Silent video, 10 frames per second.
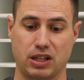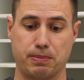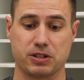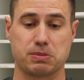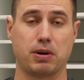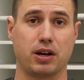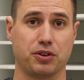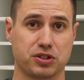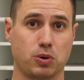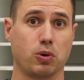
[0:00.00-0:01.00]
a leopard
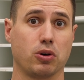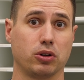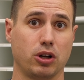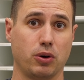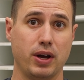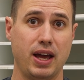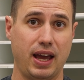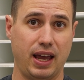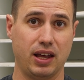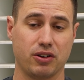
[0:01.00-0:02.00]
nose coral glow,
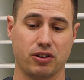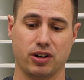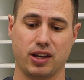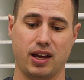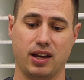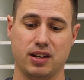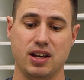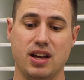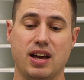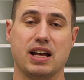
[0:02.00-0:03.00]
and hurricane.
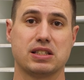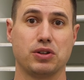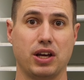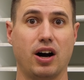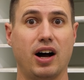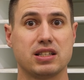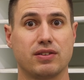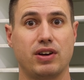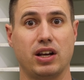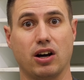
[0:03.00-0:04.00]
And so the odds
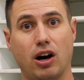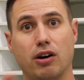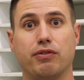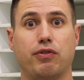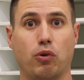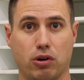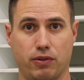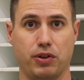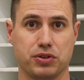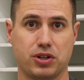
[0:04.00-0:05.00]
of hitting all four
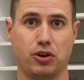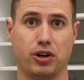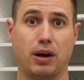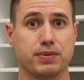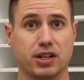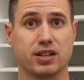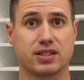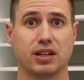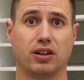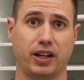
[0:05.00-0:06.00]
of those codoms in a
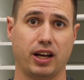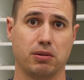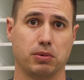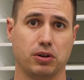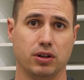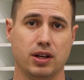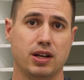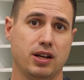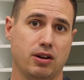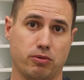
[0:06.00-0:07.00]
single animal,
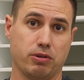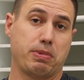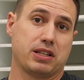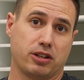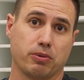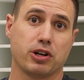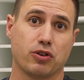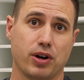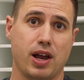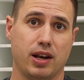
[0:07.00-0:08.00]
basically
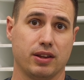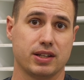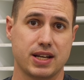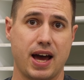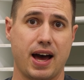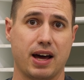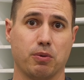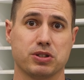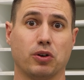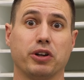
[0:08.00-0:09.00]
recreating the
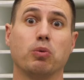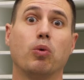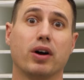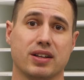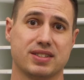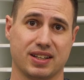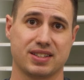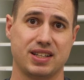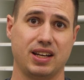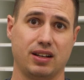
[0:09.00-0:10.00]
dad, was only one in
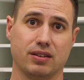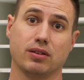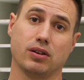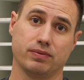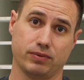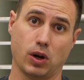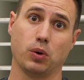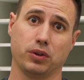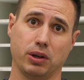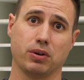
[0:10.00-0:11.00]
16
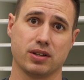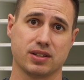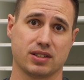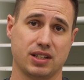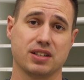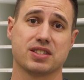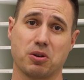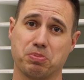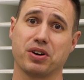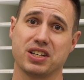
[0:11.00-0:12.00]
only one in 16,
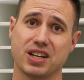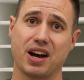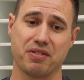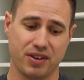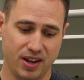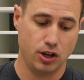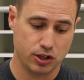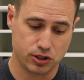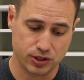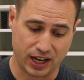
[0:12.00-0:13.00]
so pretty tough.
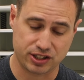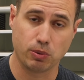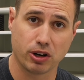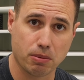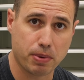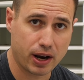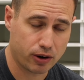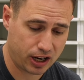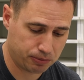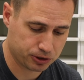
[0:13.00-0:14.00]
So this is actually one of the
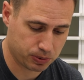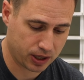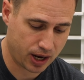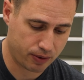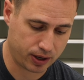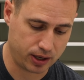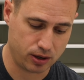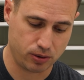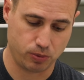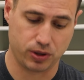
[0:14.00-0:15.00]
better animals we got right
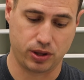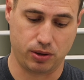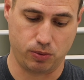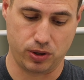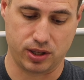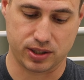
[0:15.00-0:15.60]
here with, with the